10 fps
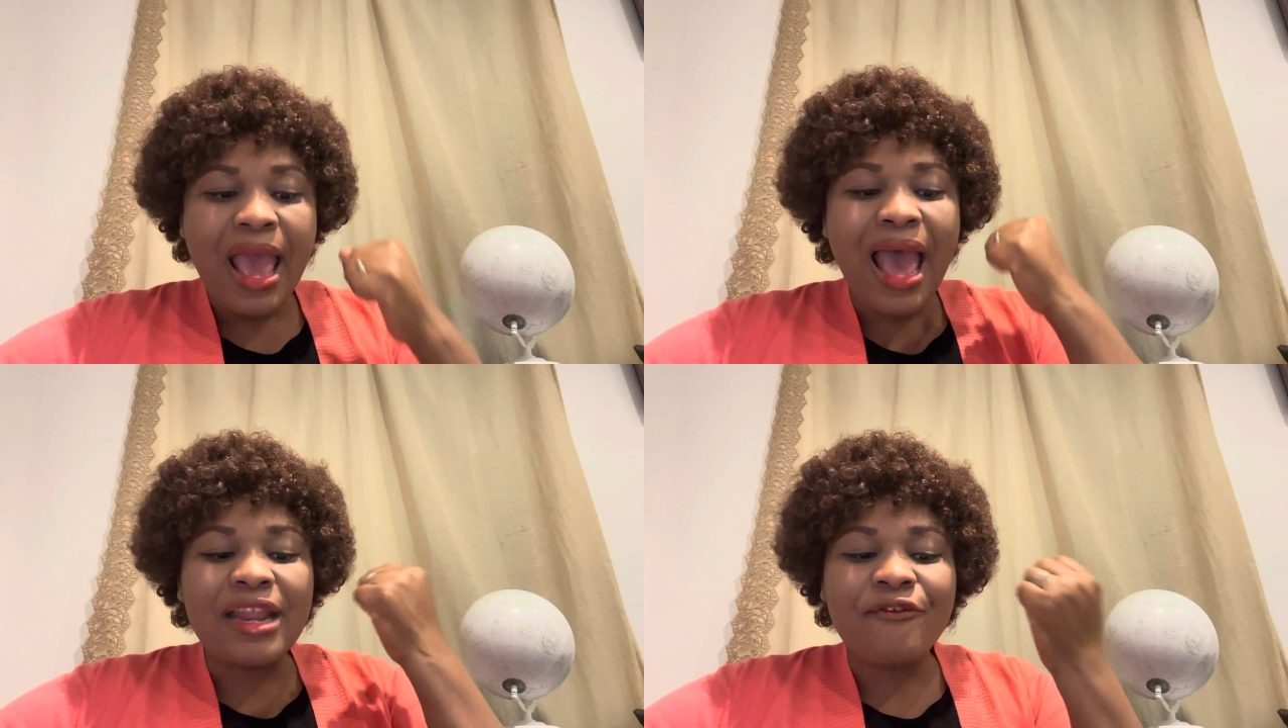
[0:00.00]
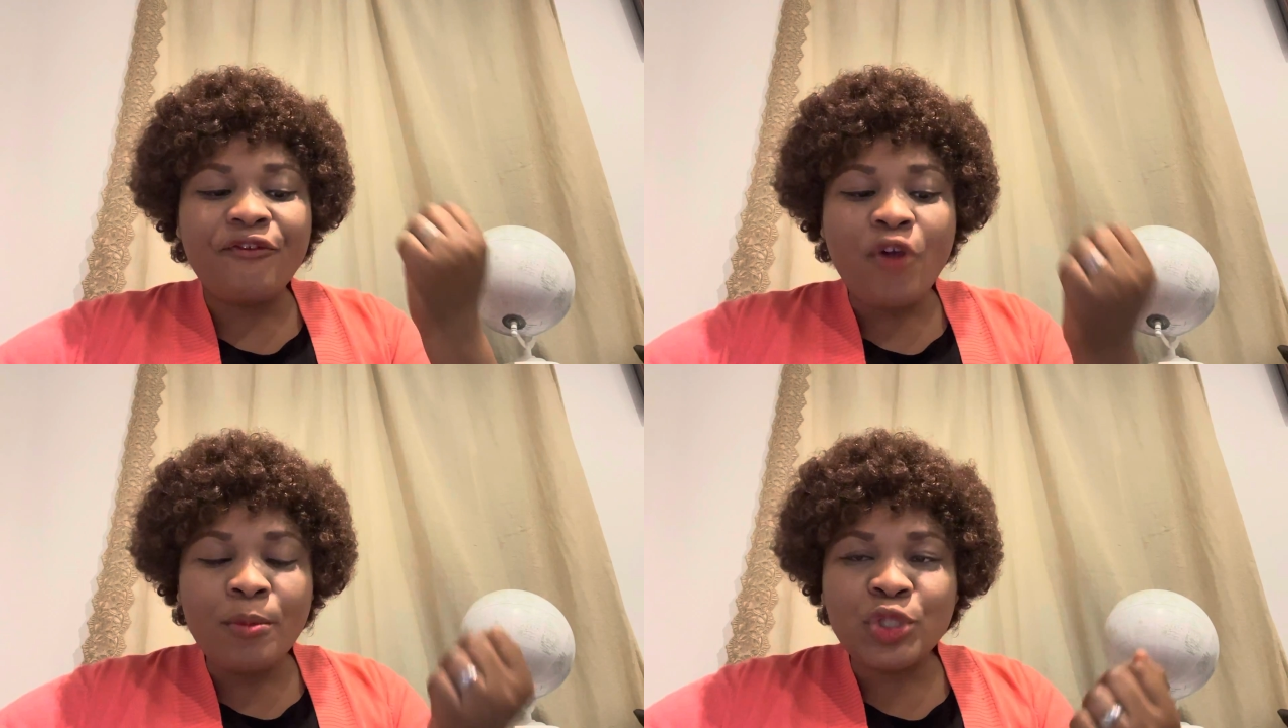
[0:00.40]
and
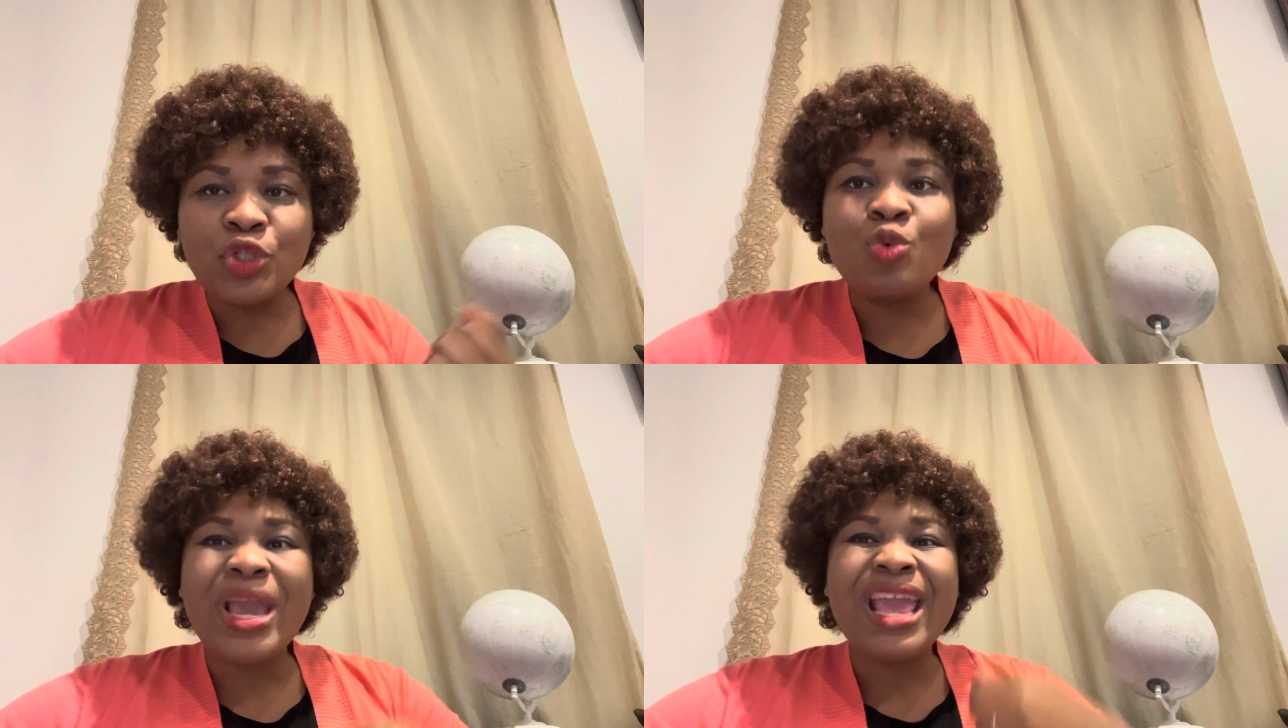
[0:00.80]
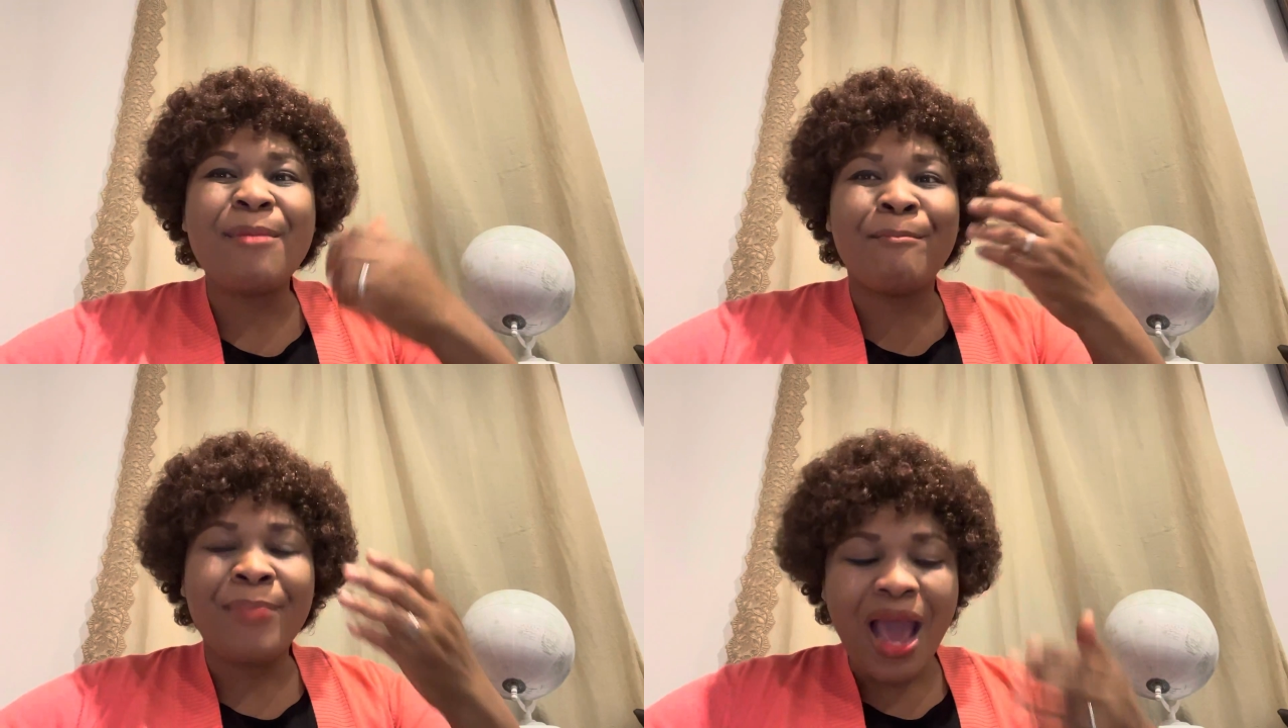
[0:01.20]
informs you
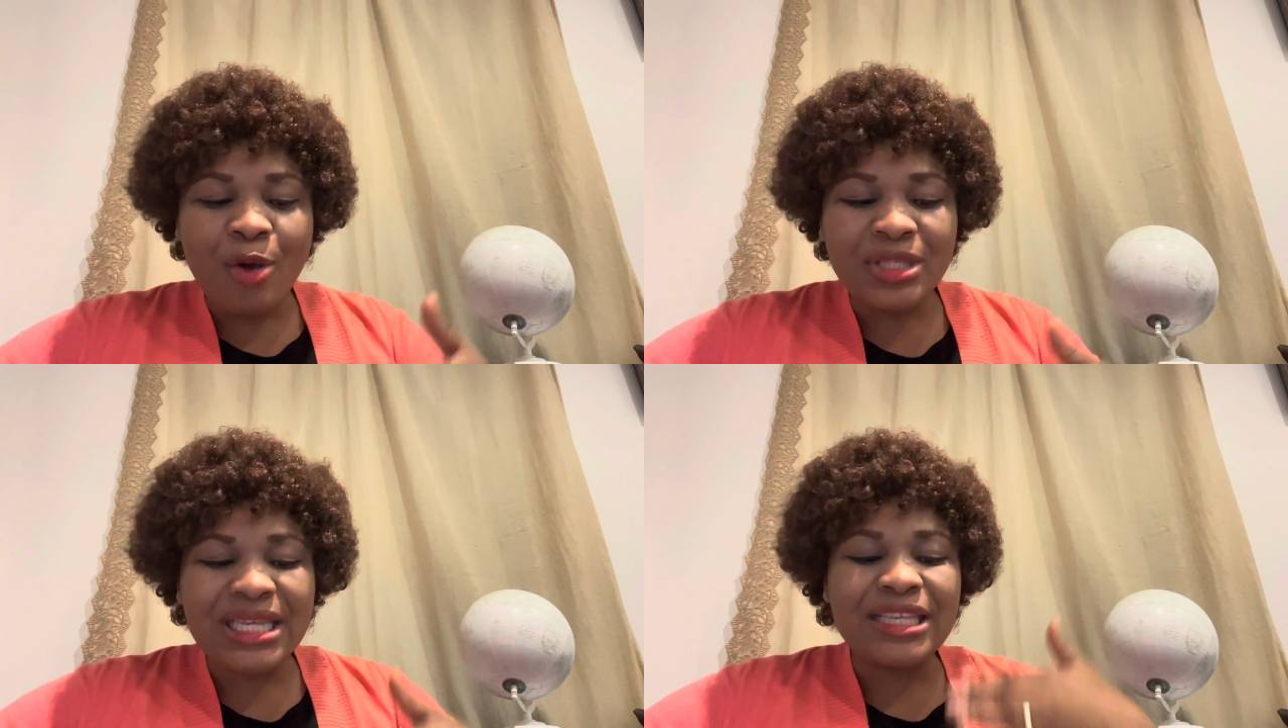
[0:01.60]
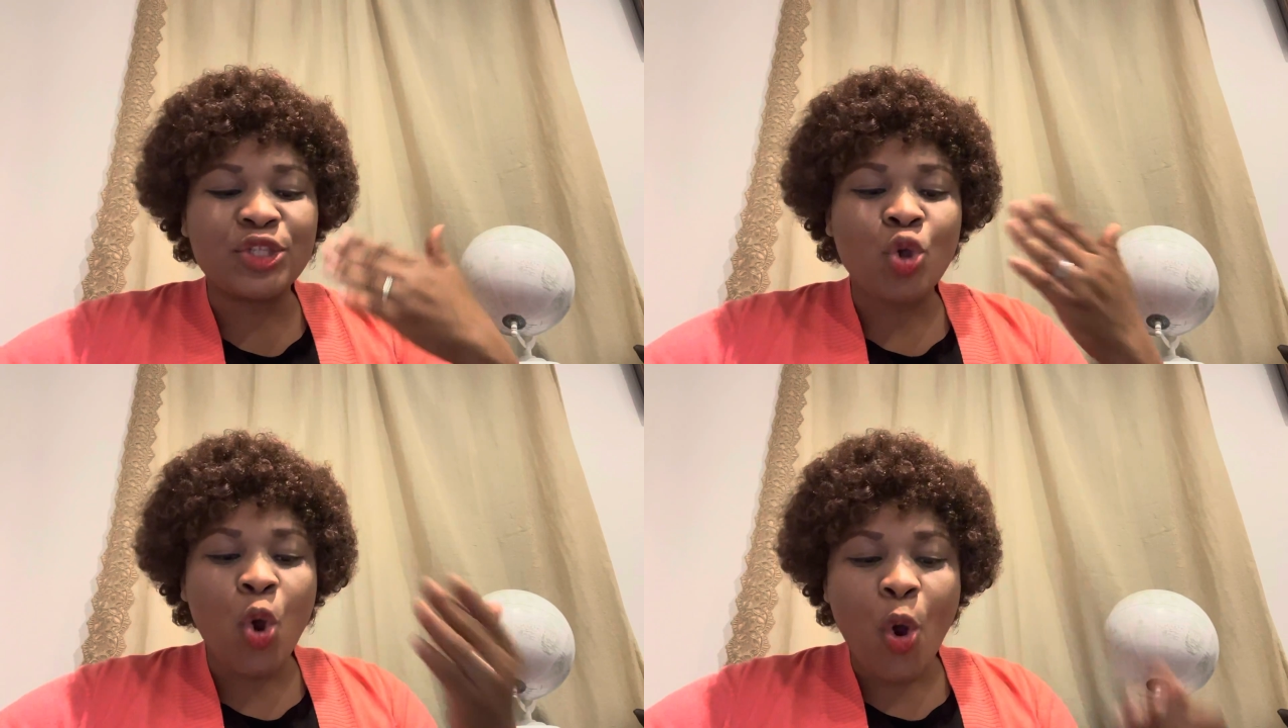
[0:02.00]
about
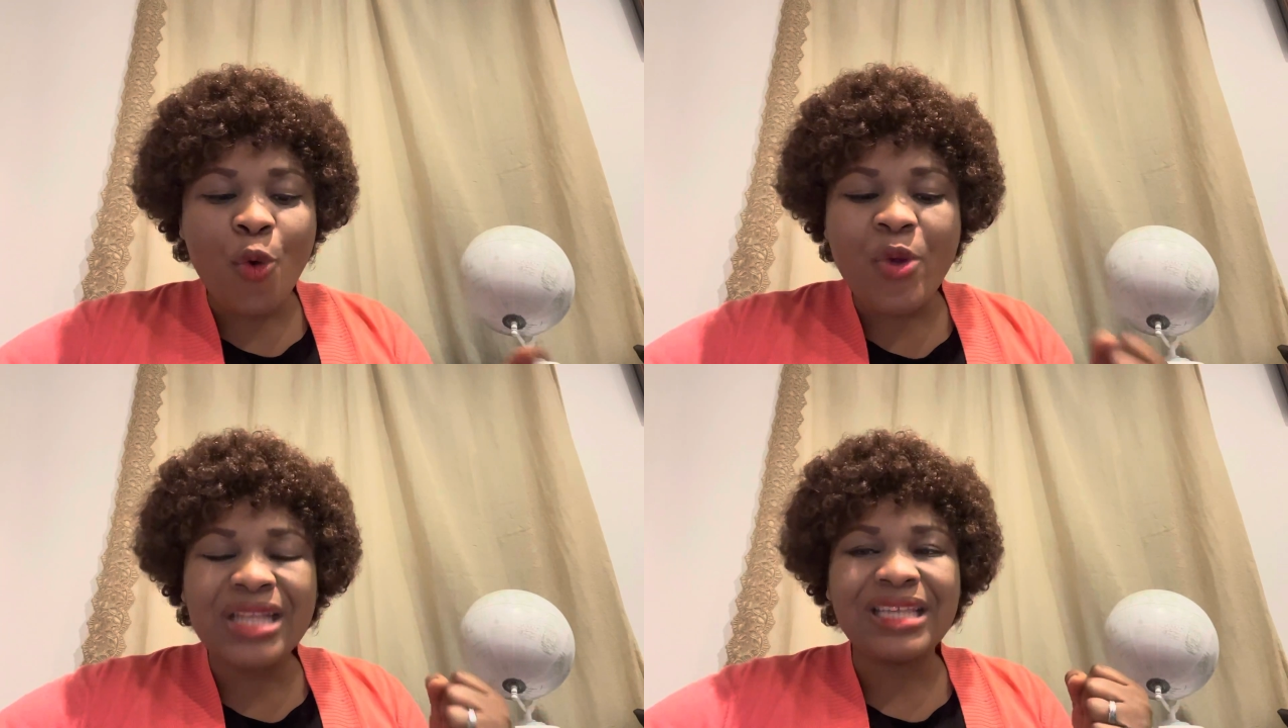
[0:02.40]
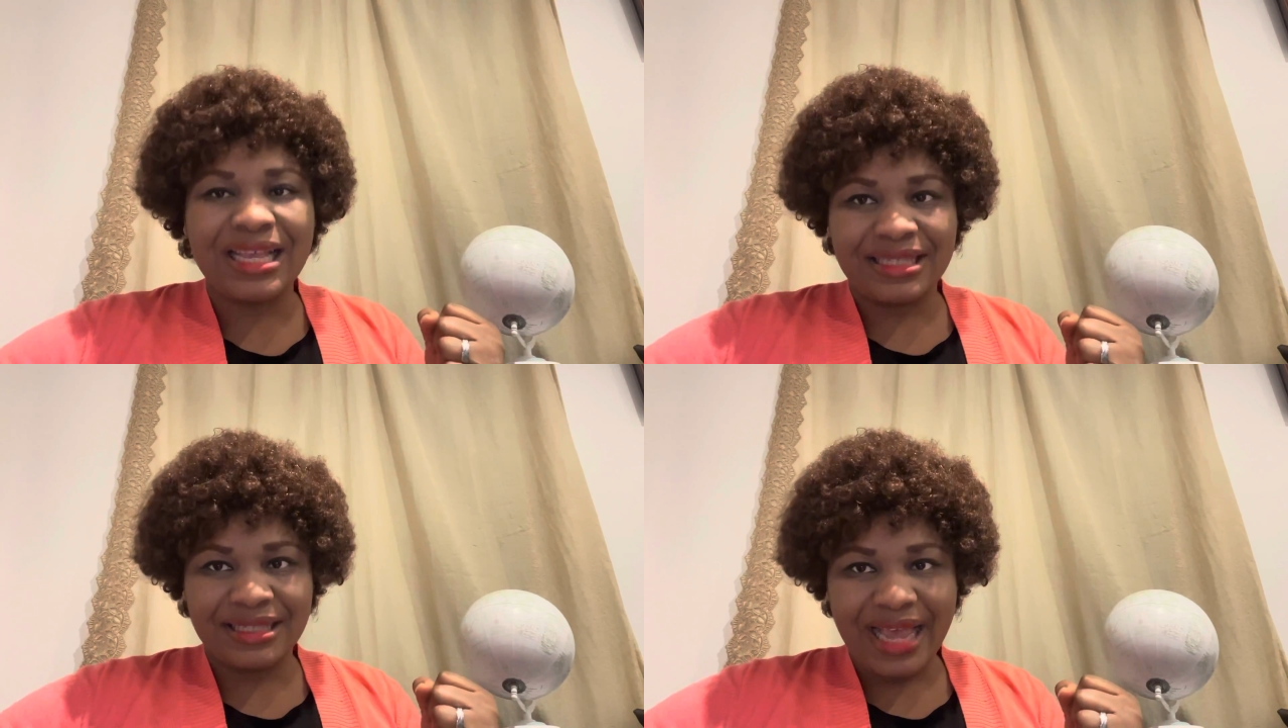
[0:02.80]
his current
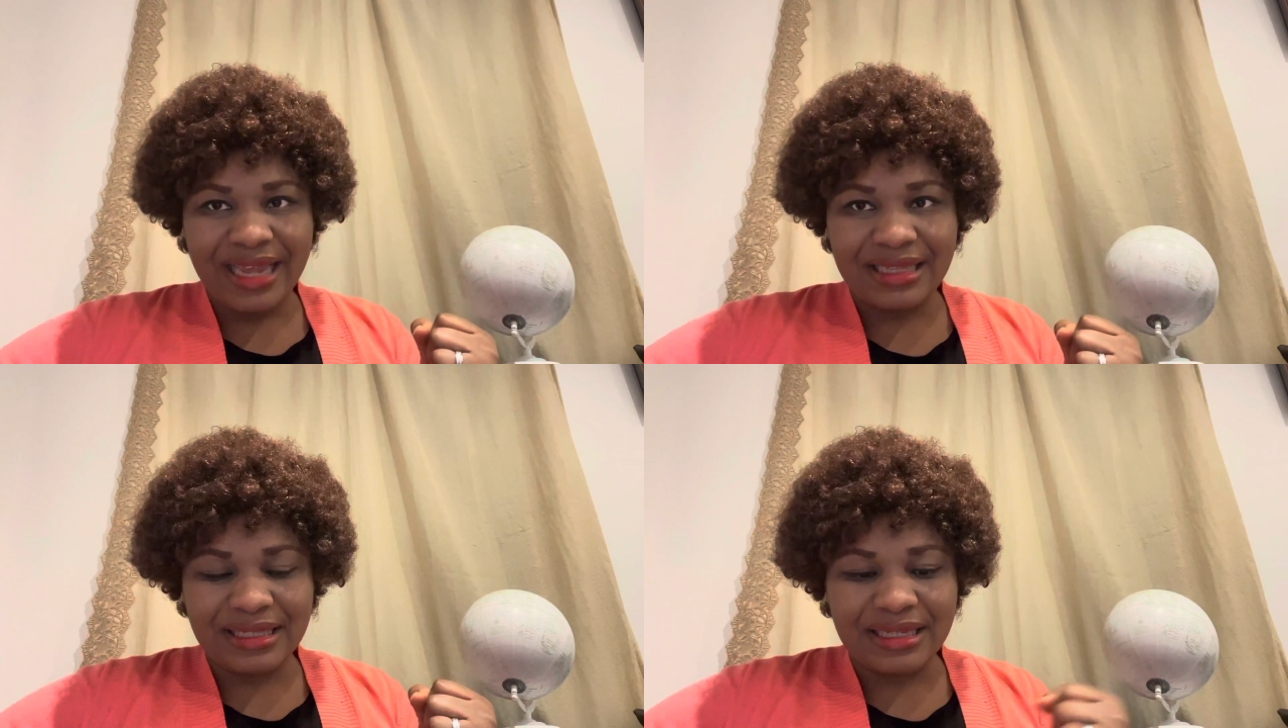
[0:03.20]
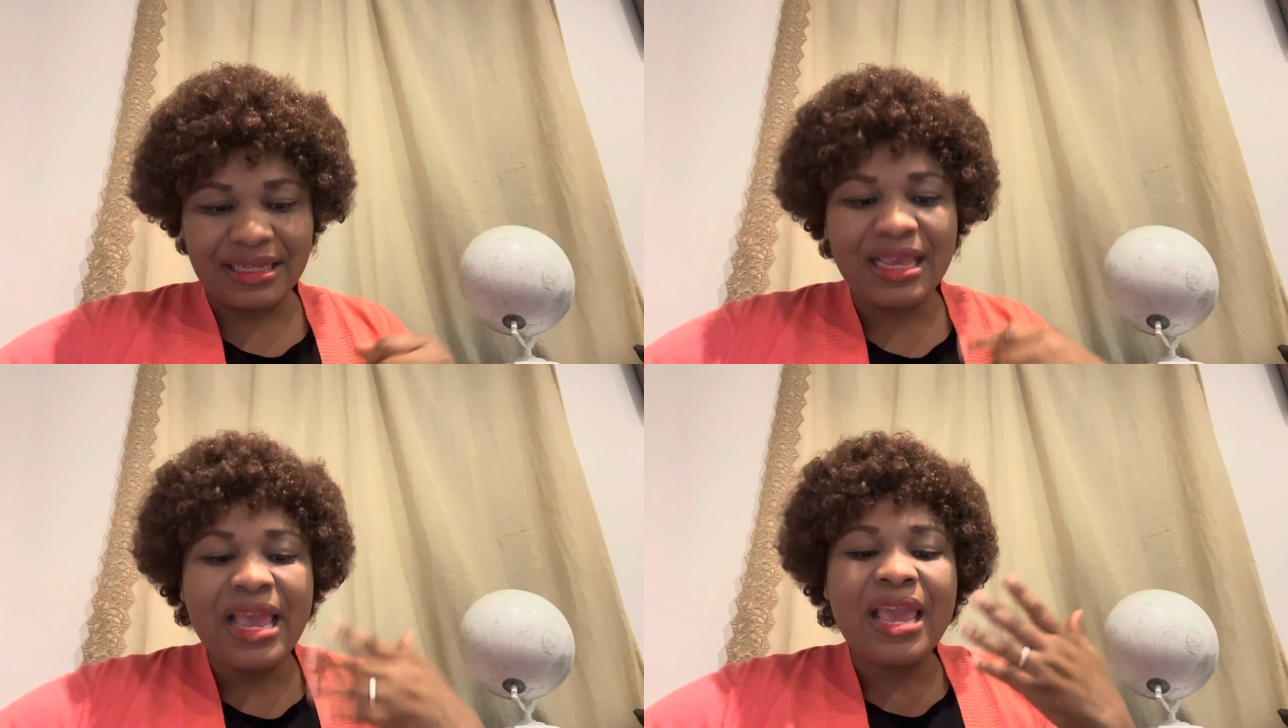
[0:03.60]
anxiety